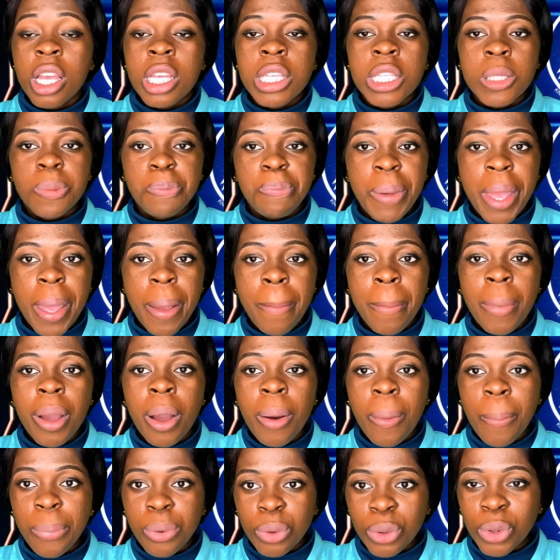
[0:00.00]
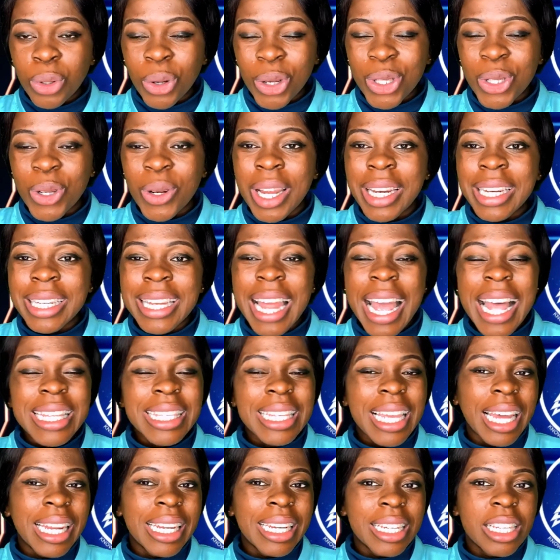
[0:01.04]
sperm production and that
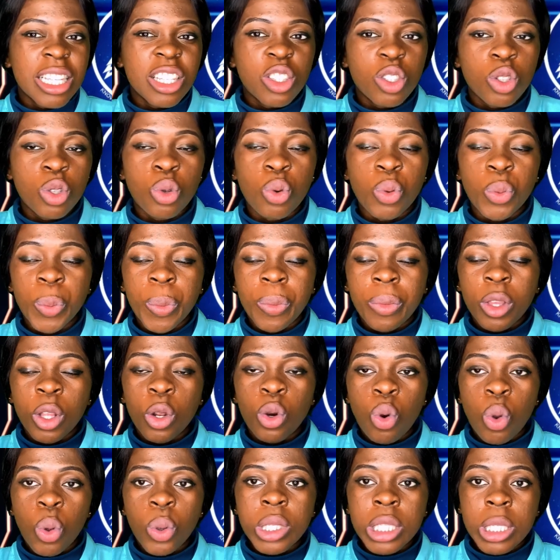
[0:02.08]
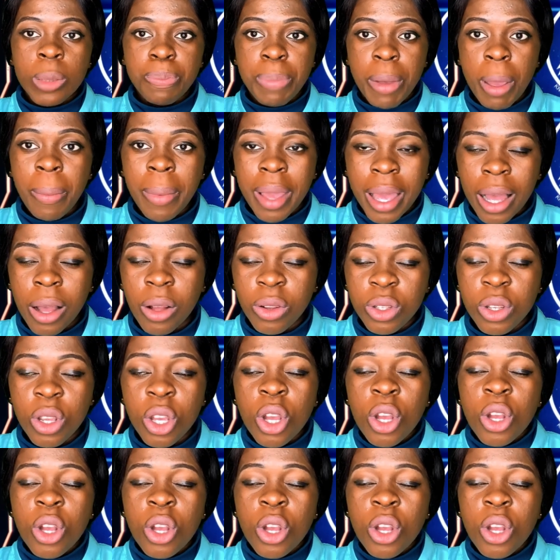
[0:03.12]
can lead to low sperm count